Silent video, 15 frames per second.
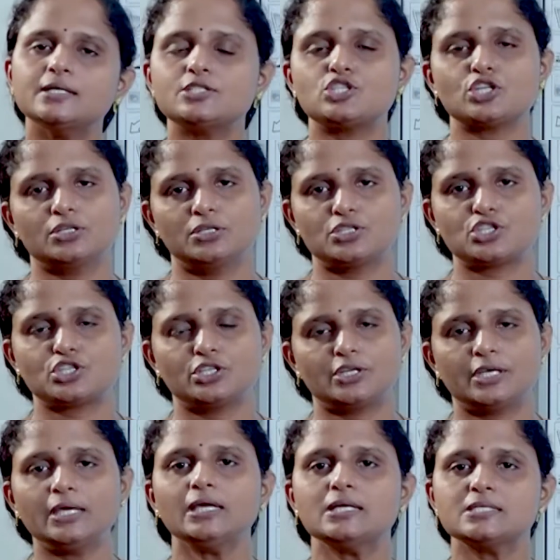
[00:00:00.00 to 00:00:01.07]

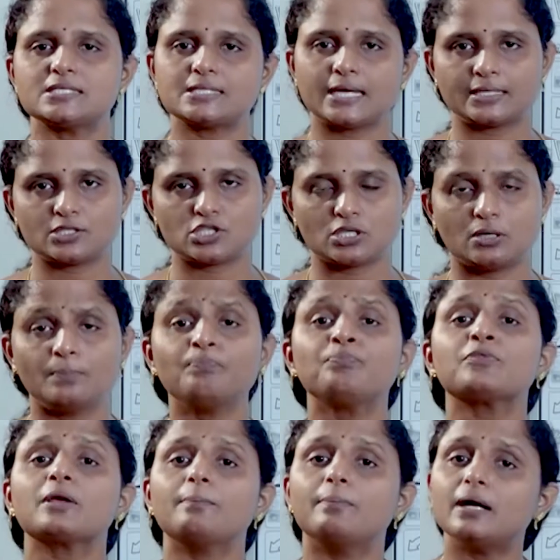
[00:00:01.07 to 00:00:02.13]
tertiary sector.
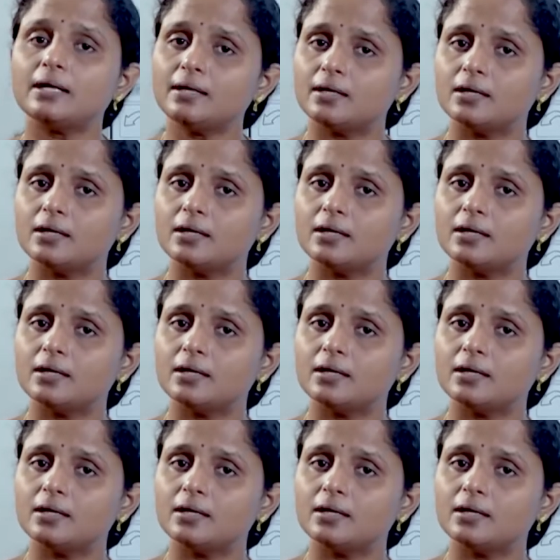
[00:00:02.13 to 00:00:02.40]
But